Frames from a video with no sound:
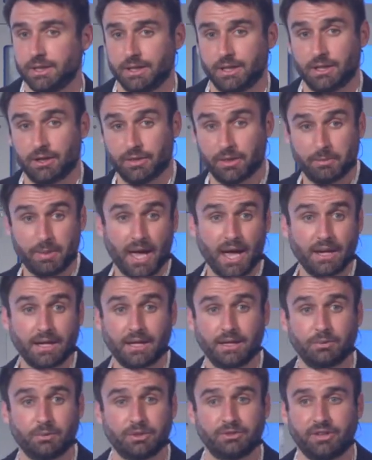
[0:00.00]
And on the back
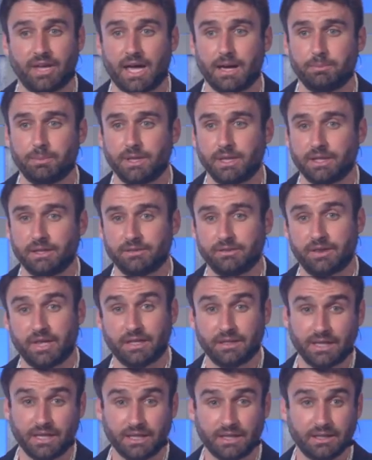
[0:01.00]
end, what's happening is
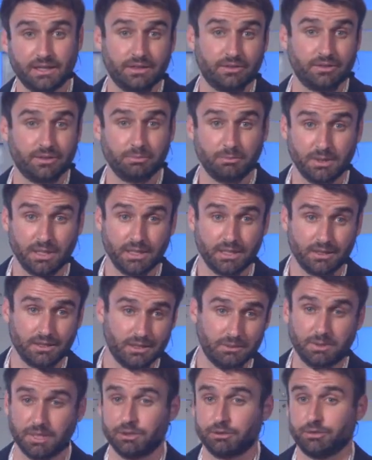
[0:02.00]
that data is
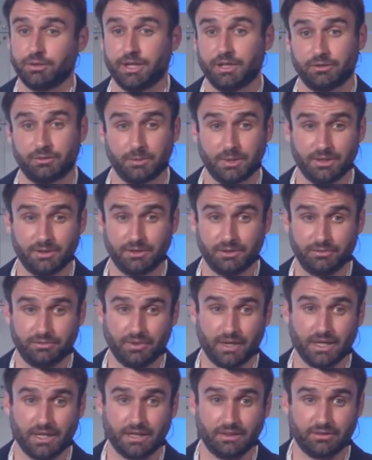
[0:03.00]
immediately being transmitted to
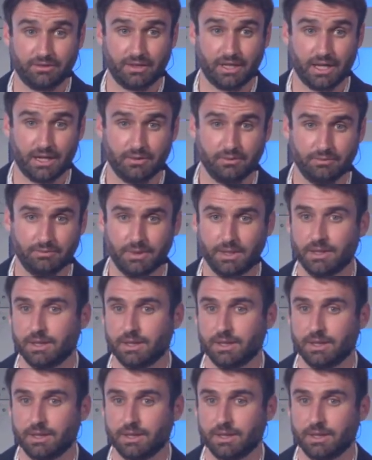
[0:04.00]
Finance Now.